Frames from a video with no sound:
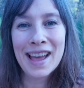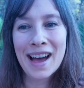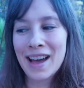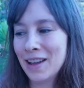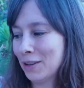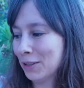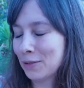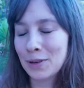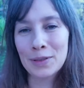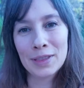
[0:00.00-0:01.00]
I
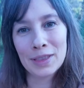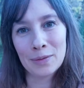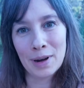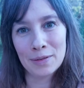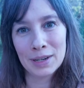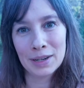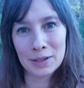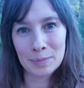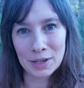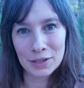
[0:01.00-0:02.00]
also know that the ground here
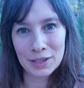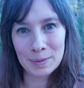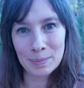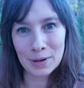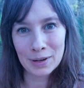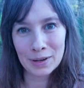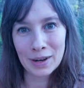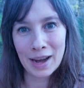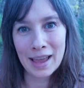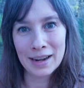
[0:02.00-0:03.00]
is much
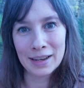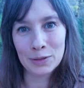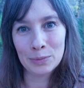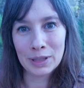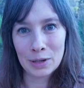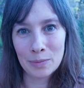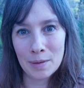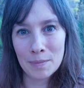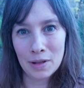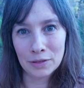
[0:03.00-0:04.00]
deeper and it's really
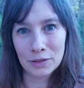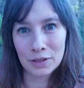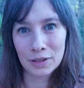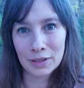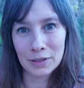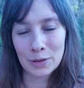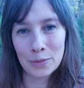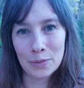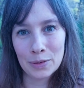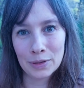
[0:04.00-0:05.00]
well mulched.
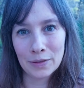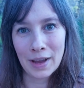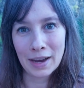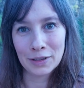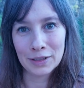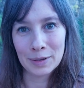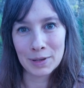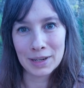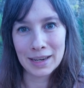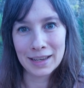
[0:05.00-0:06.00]
So those are factors I'm
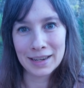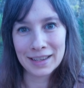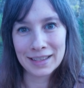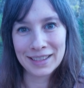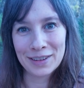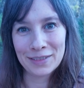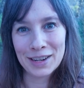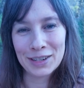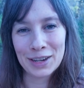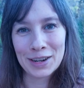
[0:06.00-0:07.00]
going to take into
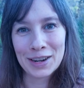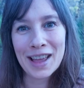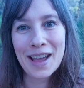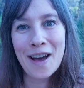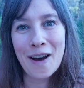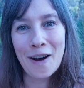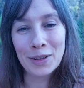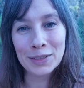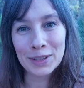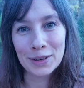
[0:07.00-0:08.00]
consideration.
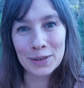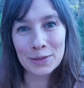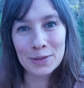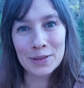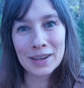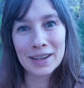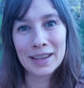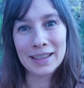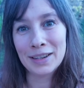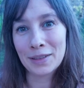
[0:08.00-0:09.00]
Also,
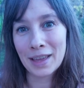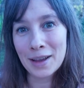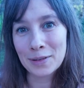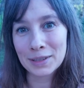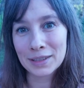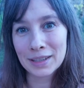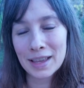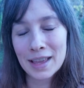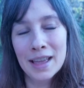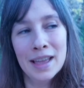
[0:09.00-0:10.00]
it's near the house.
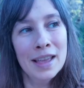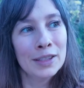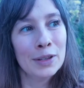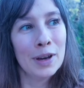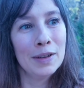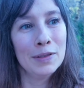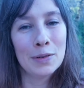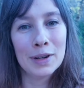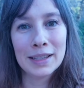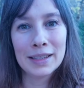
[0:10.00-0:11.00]
So I've
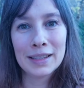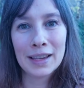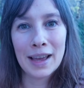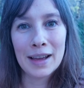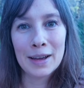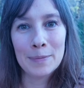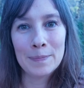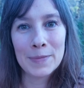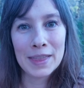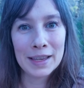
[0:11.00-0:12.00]
noticed
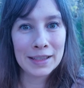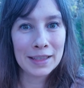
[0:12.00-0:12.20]
the things